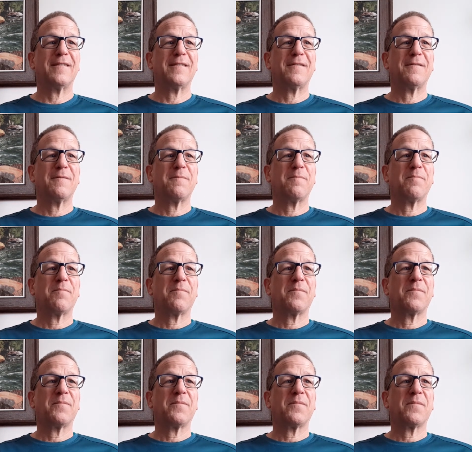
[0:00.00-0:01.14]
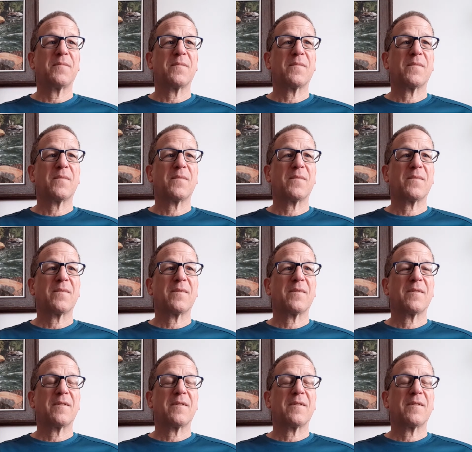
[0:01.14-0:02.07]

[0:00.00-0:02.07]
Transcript: Nothing is said.